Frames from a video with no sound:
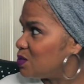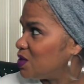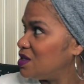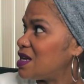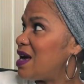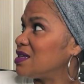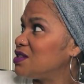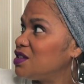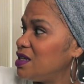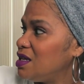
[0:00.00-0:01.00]
which is
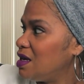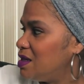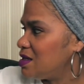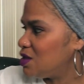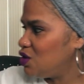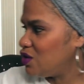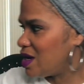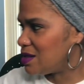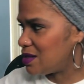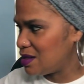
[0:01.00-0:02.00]
actually this
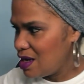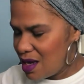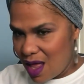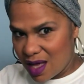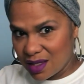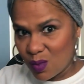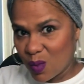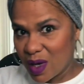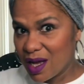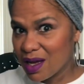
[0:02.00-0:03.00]
dress as
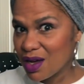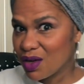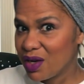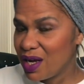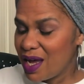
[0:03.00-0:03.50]
well.